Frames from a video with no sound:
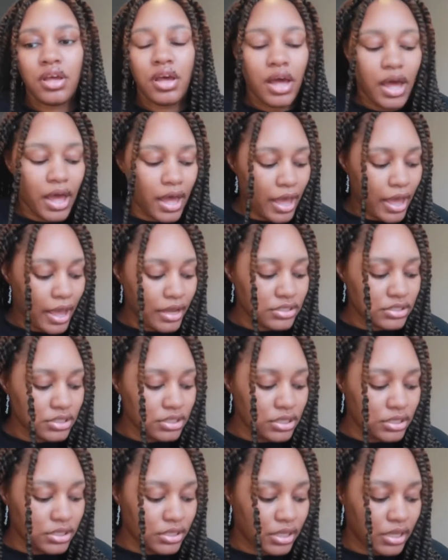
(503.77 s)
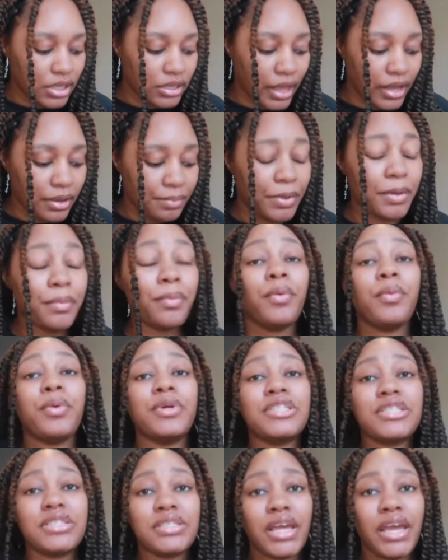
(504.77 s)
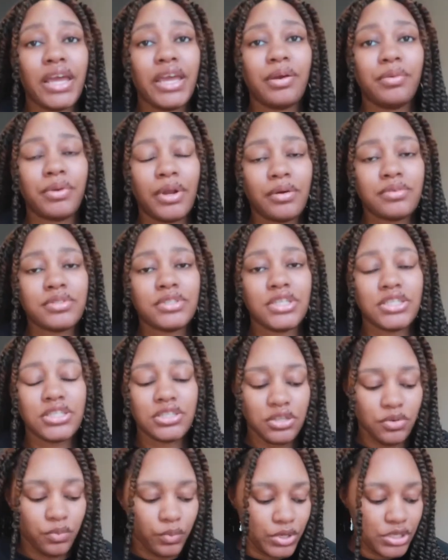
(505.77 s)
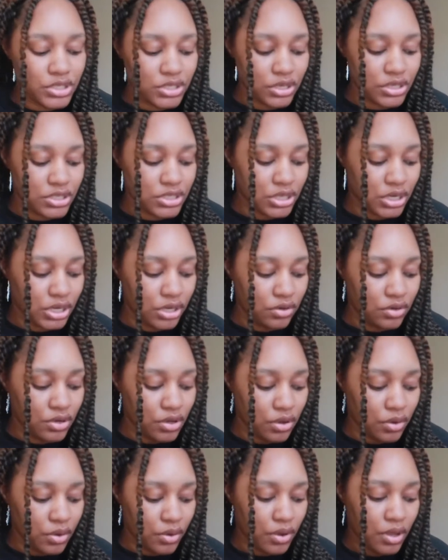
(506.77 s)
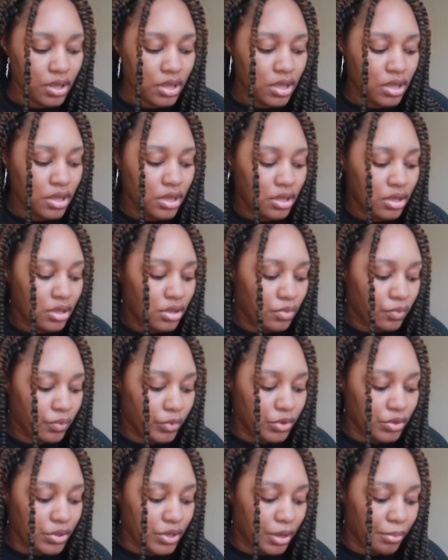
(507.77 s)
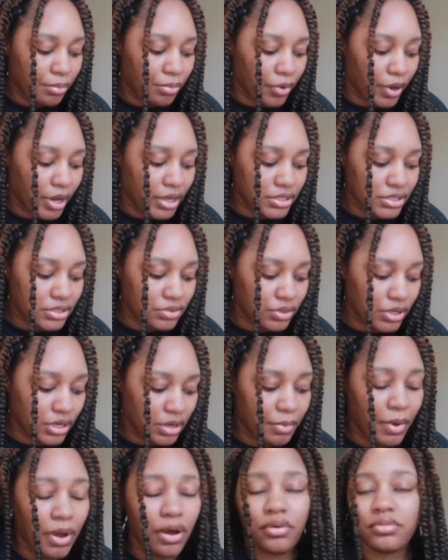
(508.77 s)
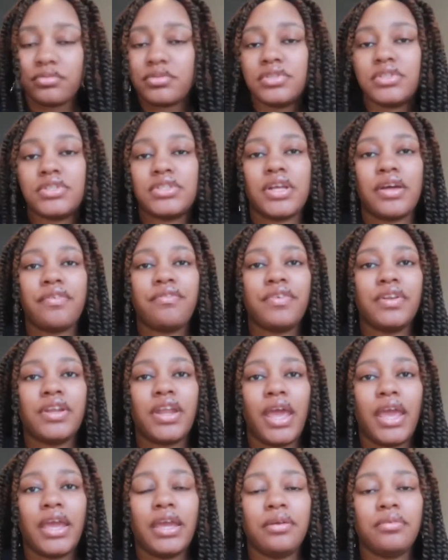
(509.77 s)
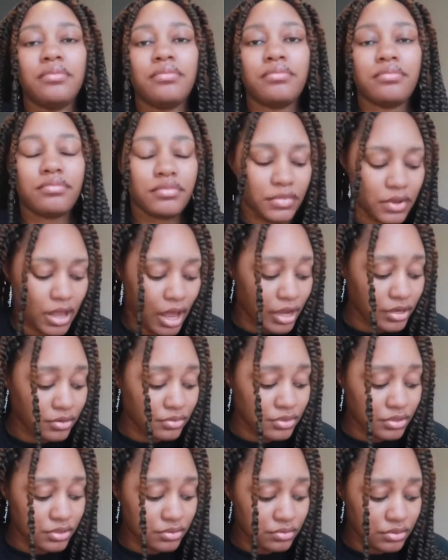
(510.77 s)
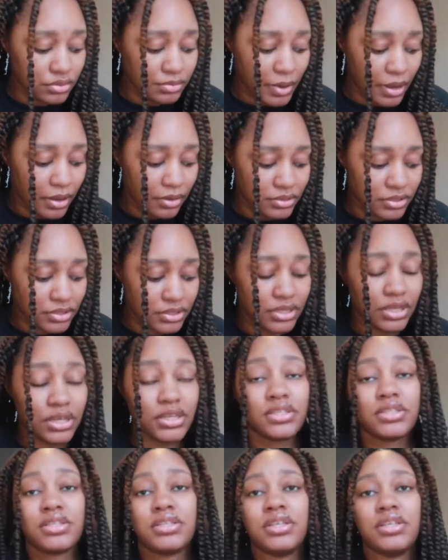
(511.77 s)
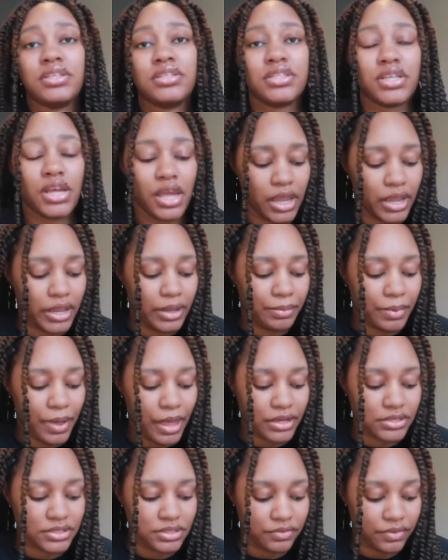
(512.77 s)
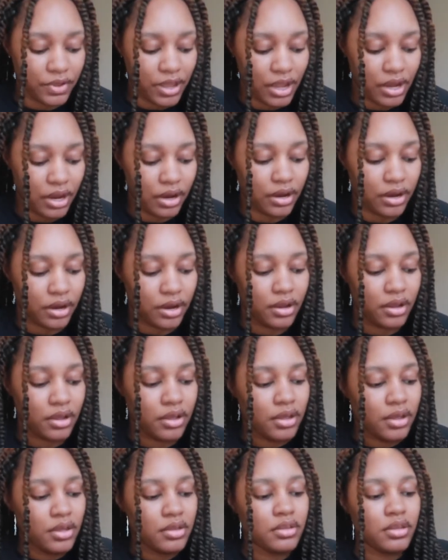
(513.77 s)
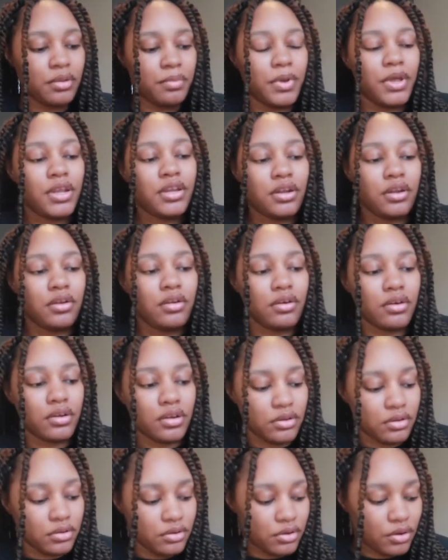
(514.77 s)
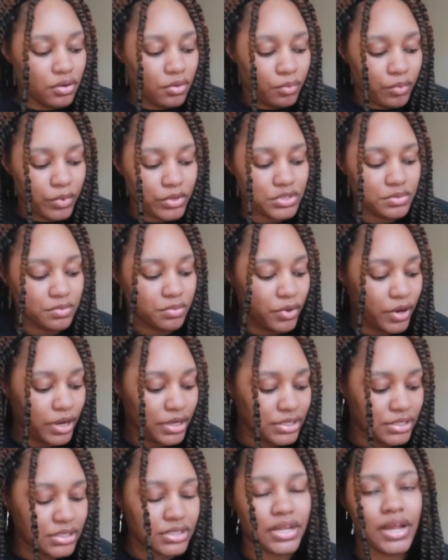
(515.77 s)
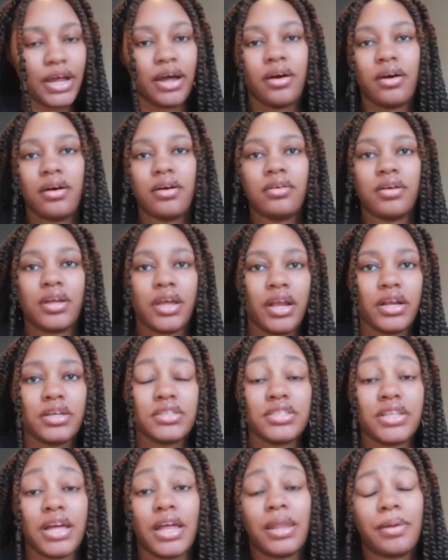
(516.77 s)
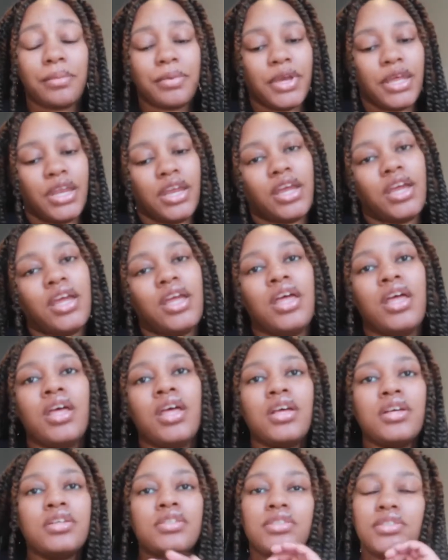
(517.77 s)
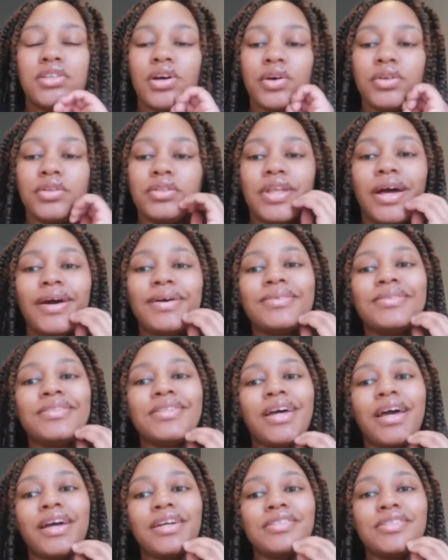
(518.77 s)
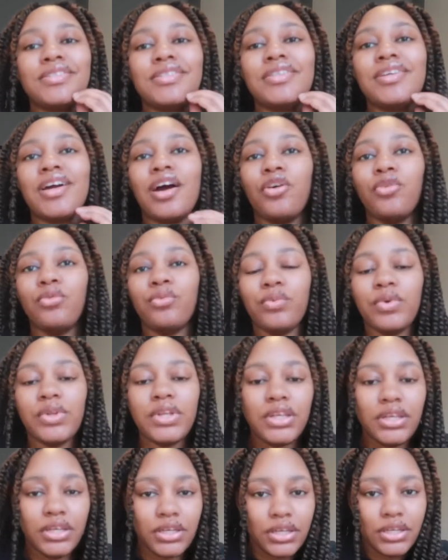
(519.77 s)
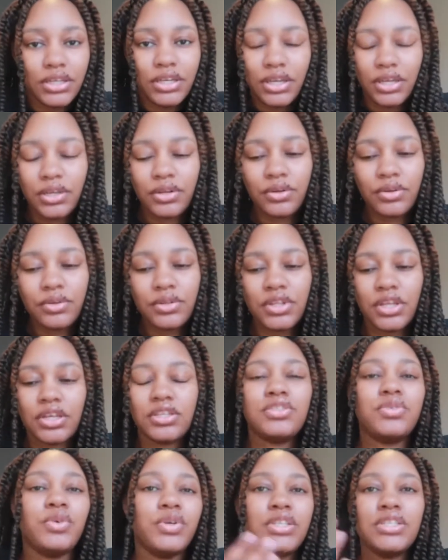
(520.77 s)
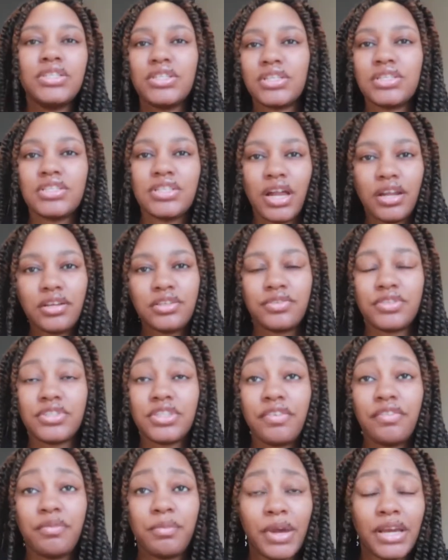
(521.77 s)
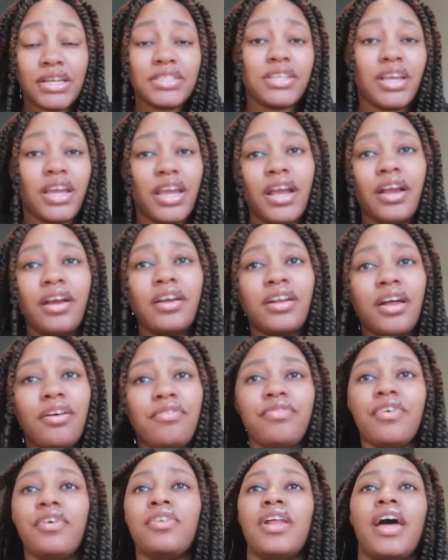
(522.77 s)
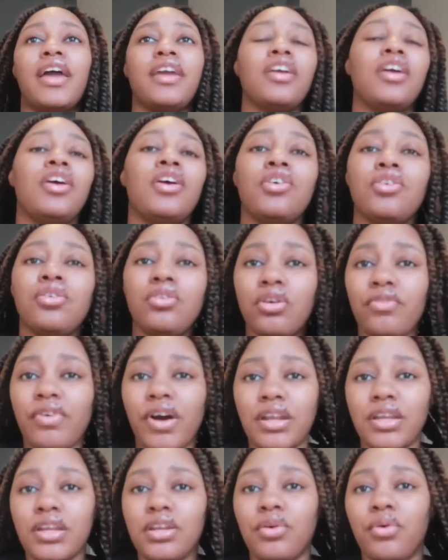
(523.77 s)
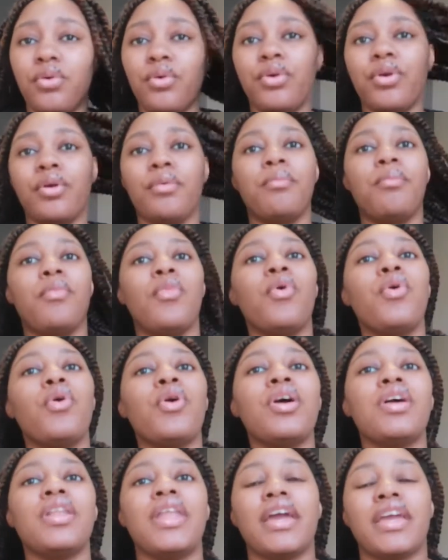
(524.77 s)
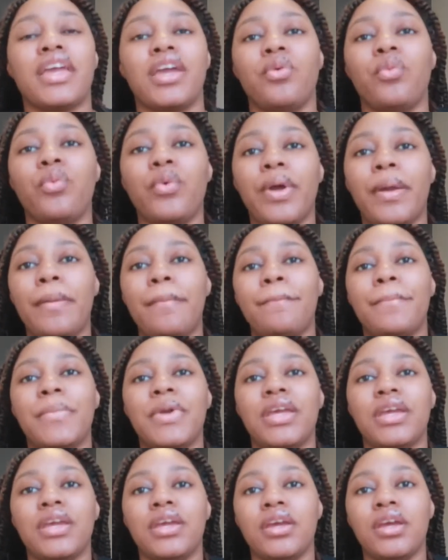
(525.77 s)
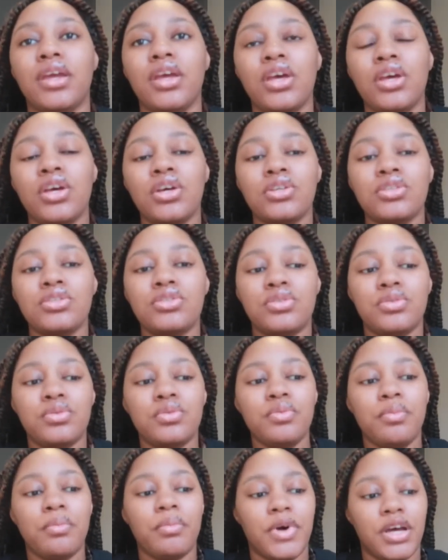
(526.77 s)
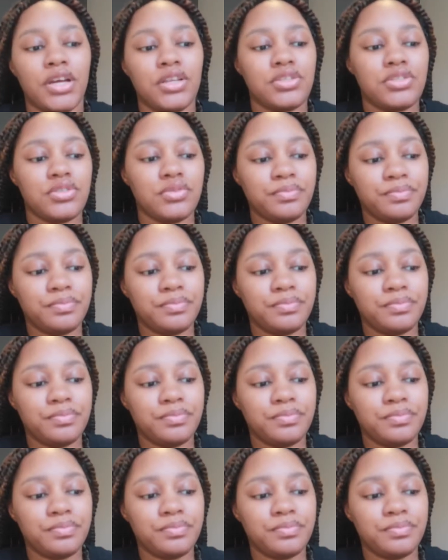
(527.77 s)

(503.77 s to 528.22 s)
I actually, like, people were saying when I was initially researching, you know, when you get braids you need about 7-8, I usually use about 6 to 8 packs of hair, depending on, you know, which braid style, hairstyle I'm getting. So that was actually a really good deal, the $26 for 7 packs of hair. And I felt like, you know, if I need to order more, like, it wouldn't be too much.